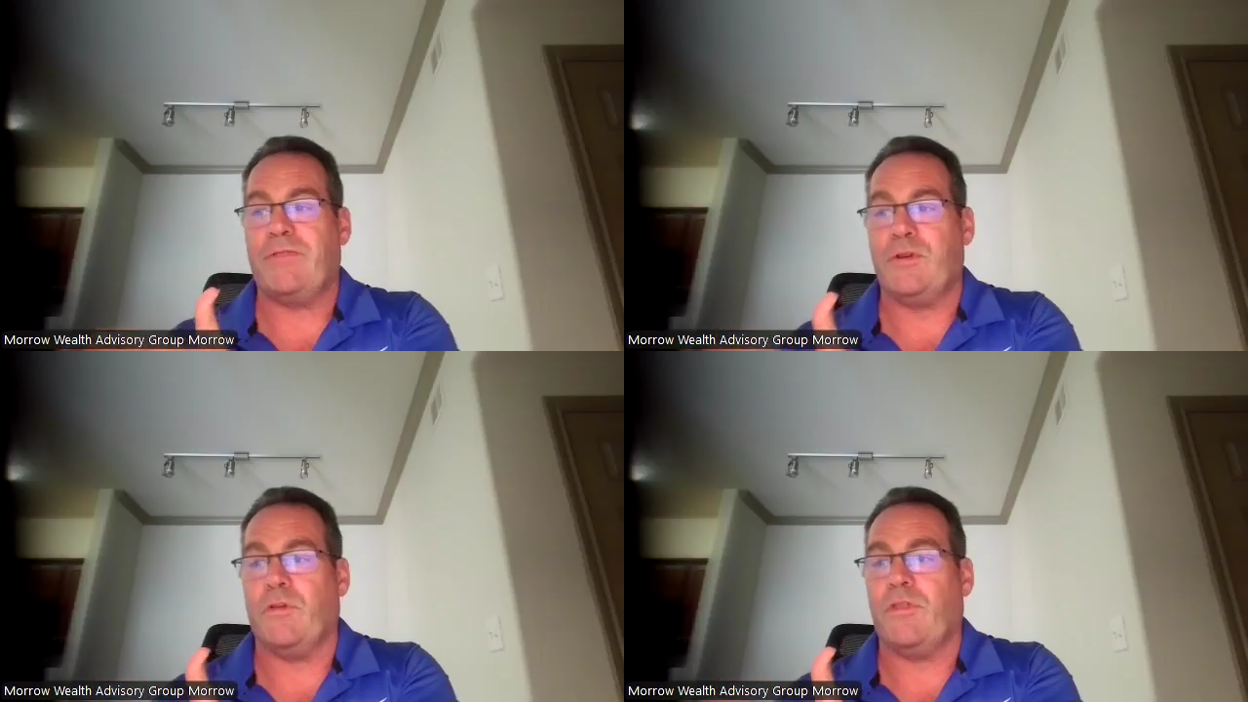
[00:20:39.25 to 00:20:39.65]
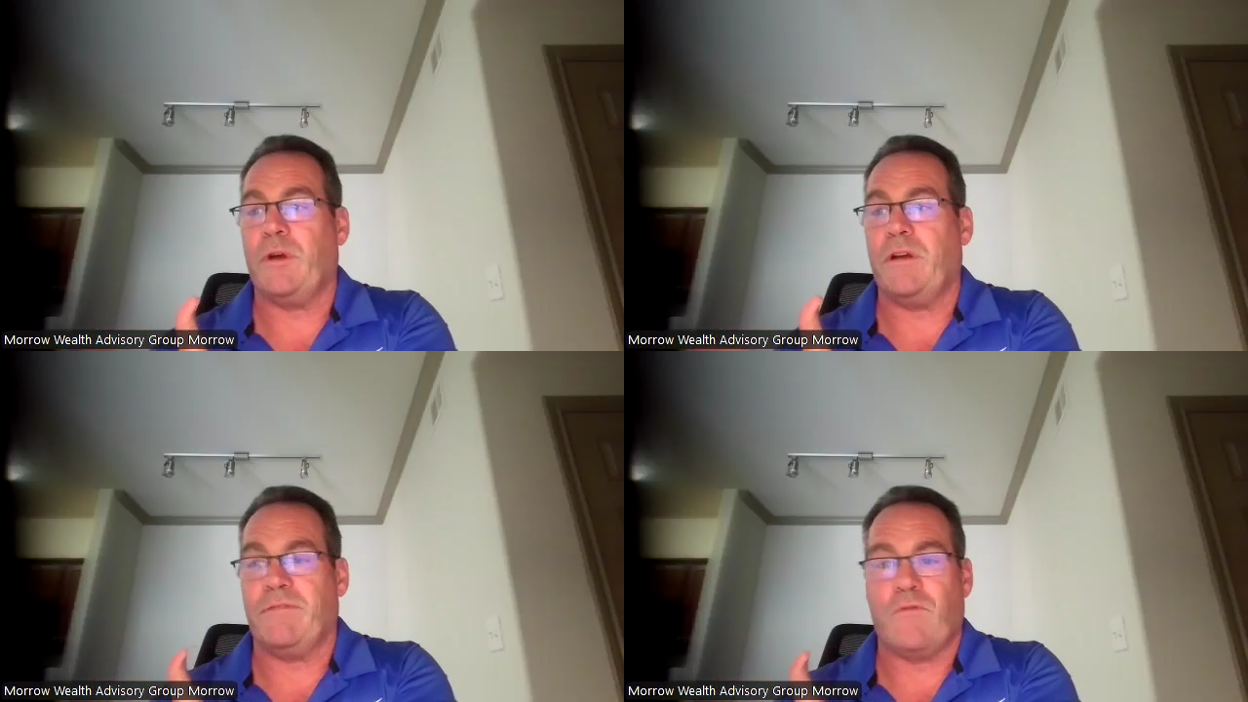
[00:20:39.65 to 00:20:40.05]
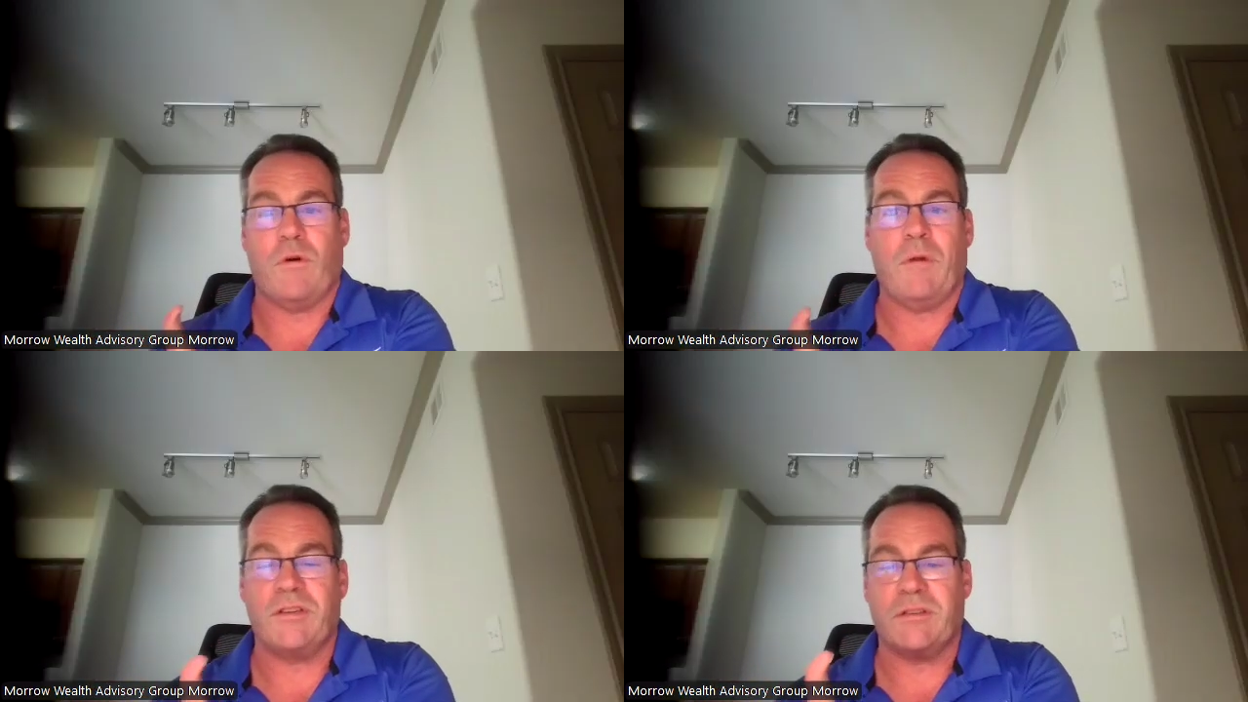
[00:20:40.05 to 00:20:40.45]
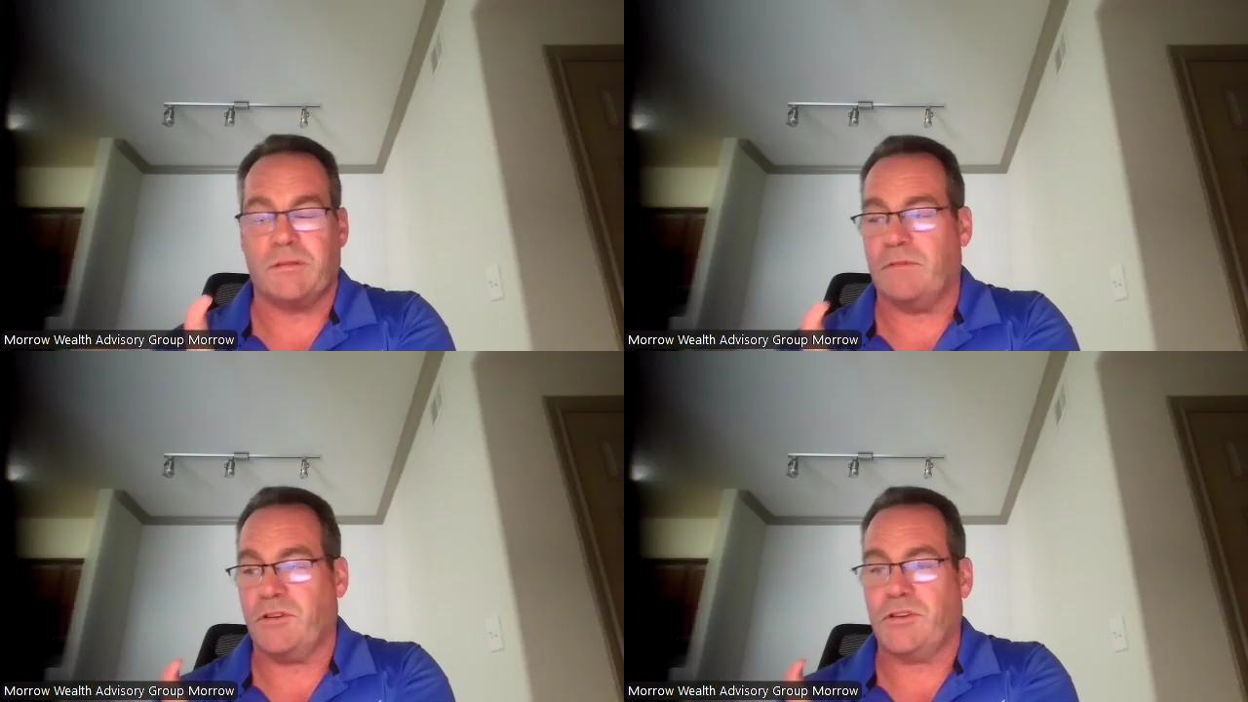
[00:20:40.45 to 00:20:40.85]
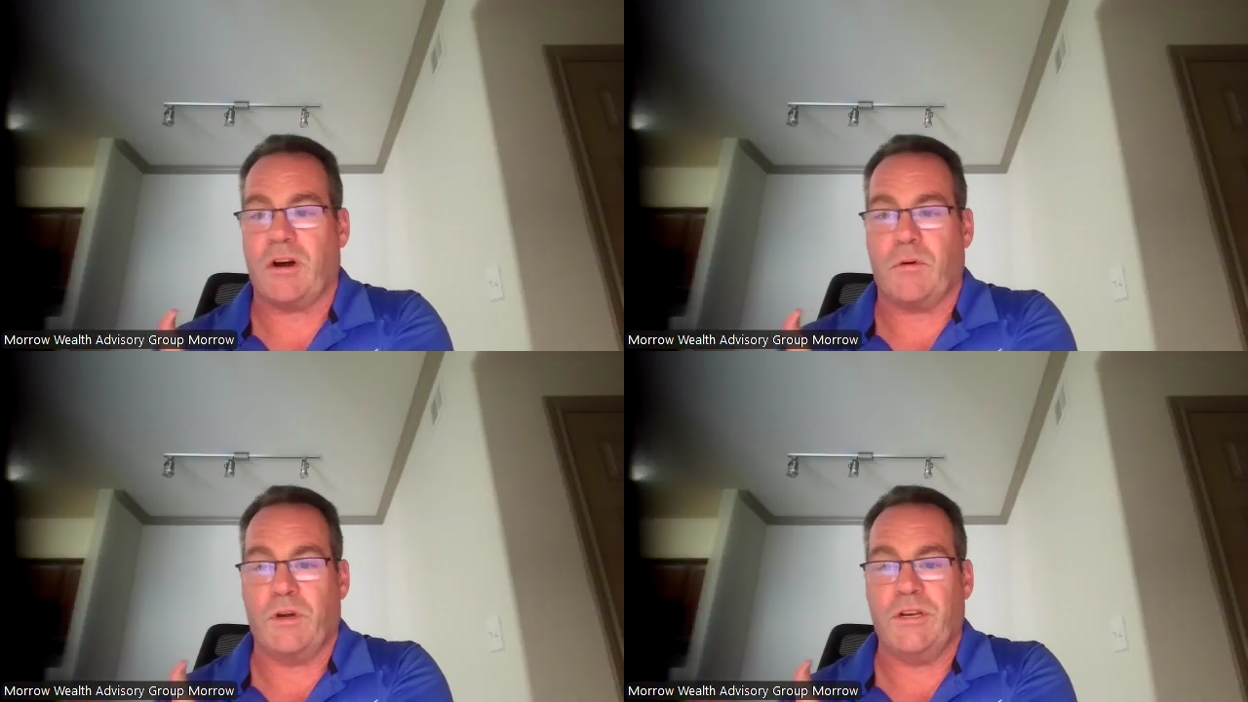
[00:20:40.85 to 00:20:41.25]
2 or 3 or 4 months to
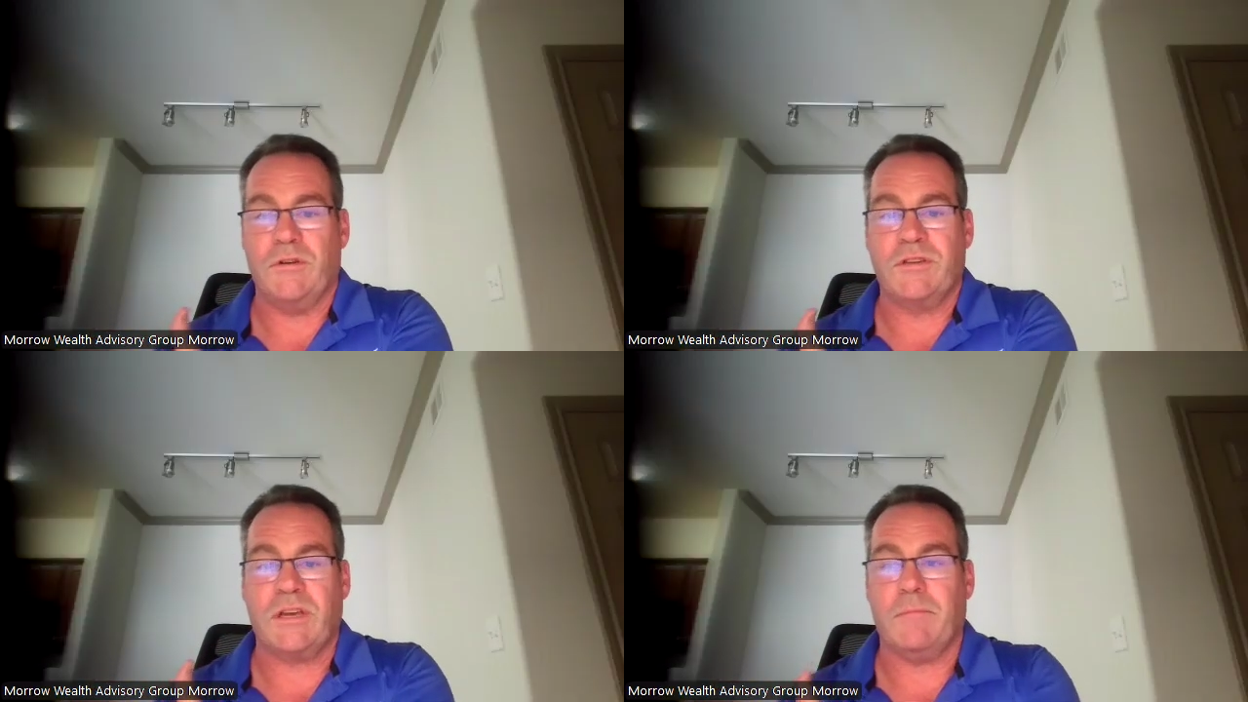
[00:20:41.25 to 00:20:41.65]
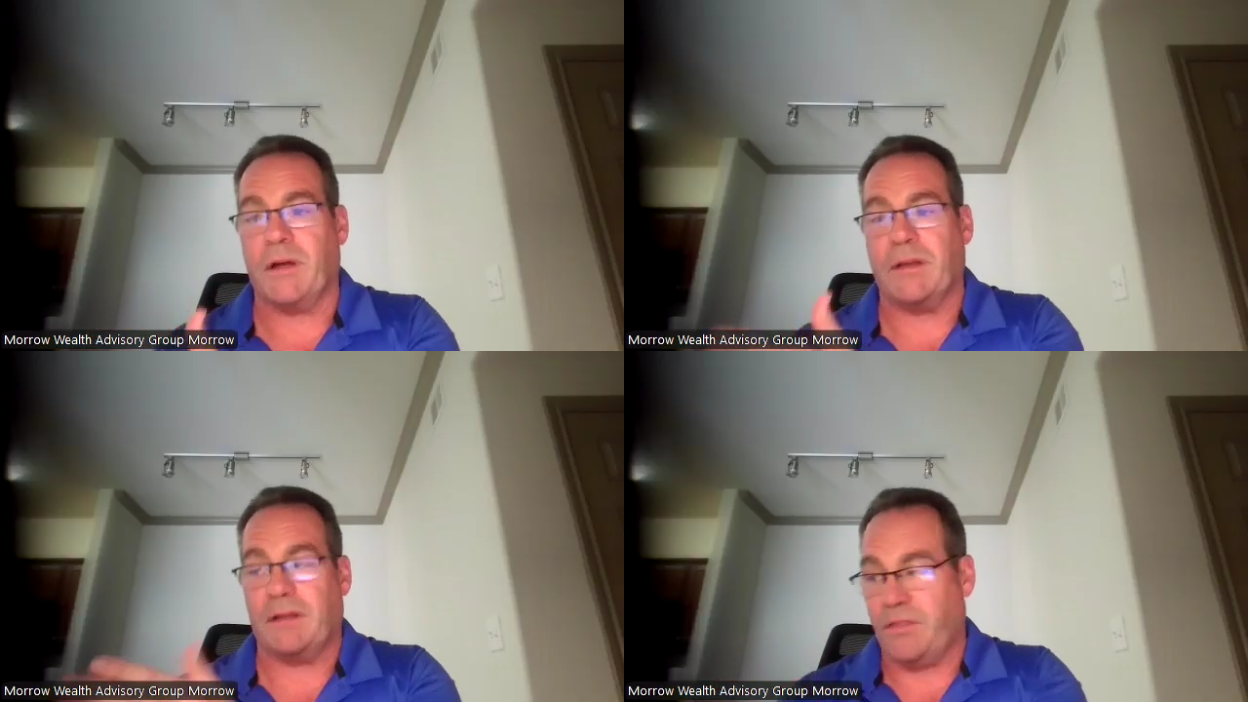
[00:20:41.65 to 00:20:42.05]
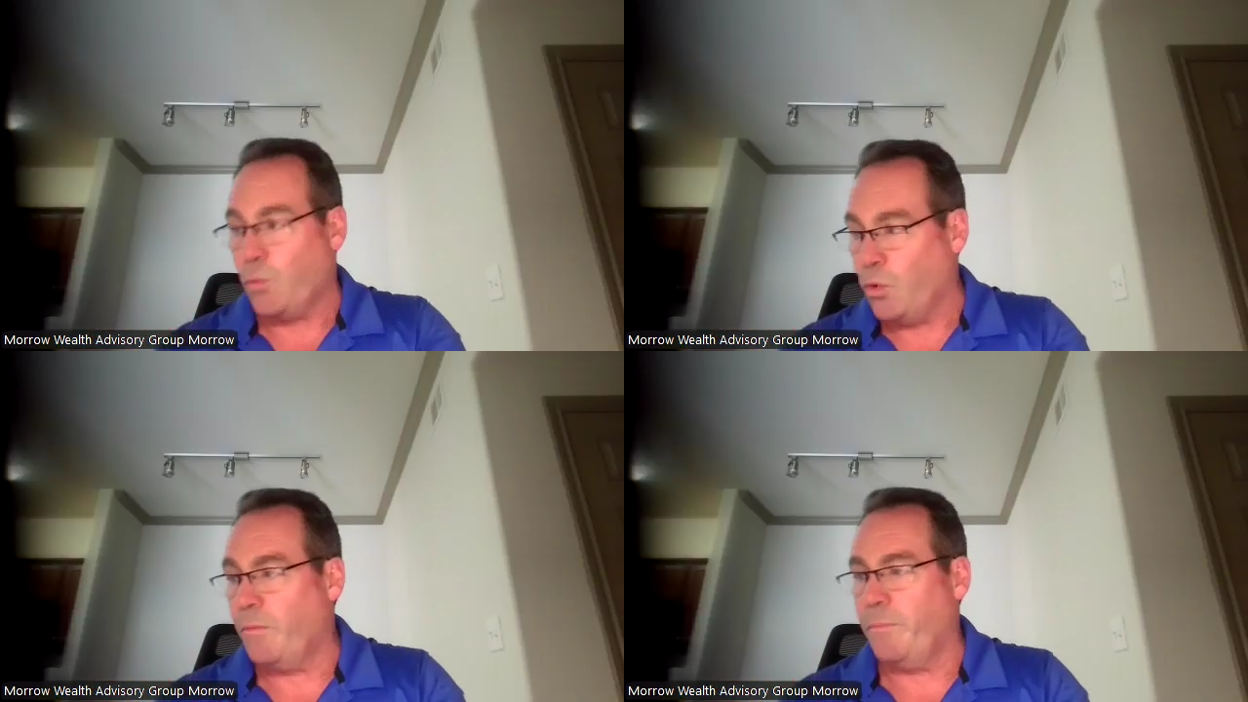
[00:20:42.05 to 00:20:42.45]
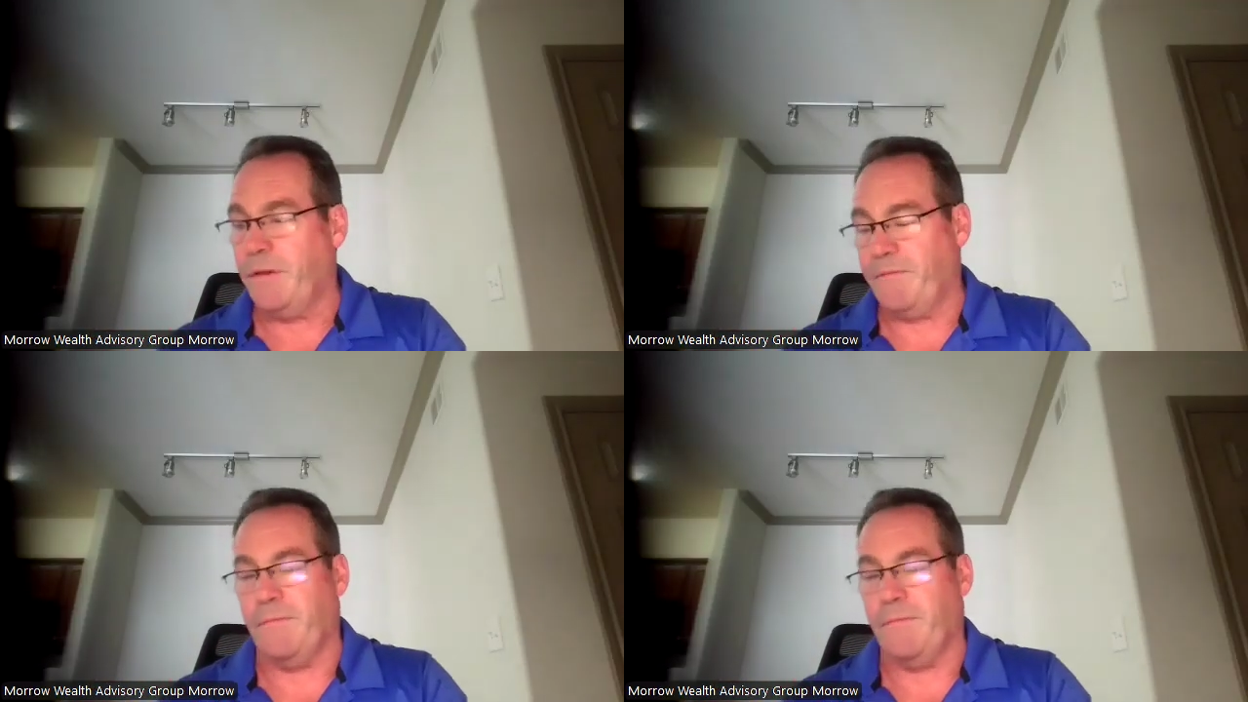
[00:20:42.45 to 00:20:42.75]
start reducing, but there will,